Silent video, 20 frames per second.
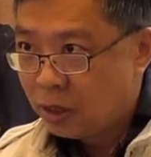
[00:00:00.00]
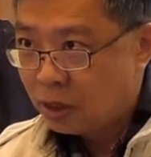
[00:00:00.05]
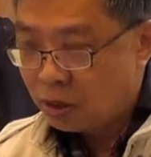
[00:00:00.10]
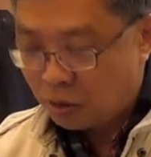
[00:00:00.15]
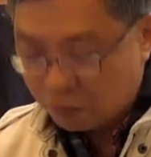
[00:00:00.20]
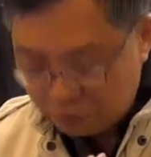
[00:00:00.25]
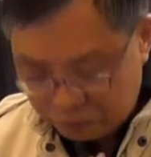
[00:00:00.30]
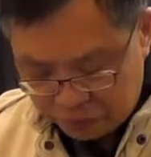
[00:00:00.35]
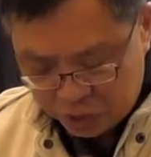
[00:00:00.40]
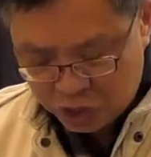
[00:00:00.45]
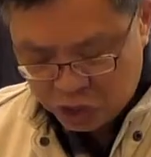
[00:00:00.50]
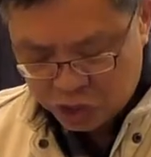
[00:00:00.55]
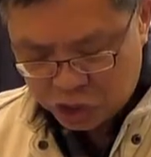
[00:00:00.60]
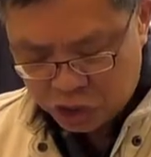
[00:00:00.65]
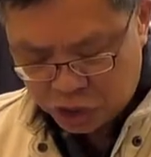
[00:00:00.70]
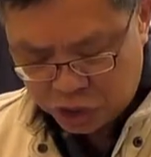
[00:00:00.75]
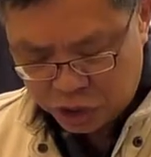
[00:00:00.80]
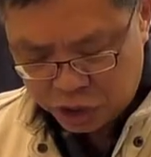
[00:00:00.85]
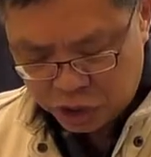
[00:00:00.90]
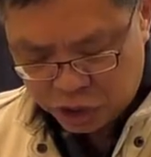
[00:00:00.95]
Confess your
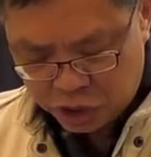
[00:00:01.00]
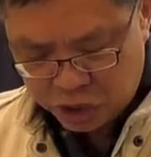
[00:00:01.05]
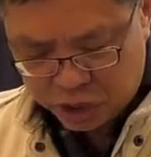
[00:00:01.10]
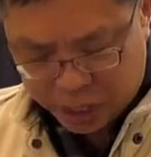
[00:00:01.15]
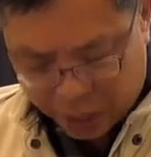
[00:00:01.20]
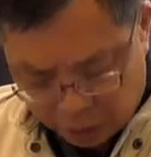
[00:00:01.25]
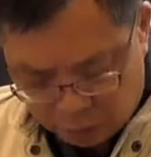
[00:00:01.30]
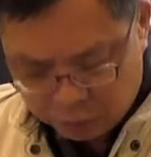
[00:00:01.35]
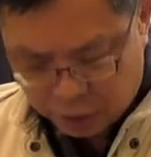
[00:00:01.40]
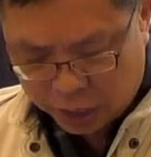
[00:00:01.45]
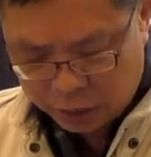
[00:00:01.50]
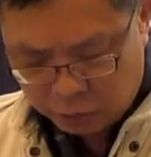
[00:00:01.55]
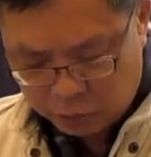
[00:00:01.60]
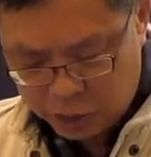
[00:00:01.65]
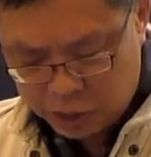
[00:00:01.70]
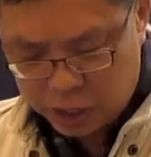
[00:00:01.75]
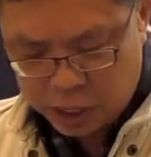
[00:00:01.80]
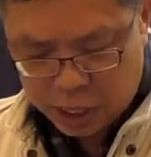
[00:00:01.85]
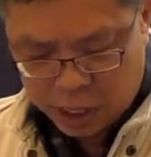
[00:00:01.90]
sins, get right with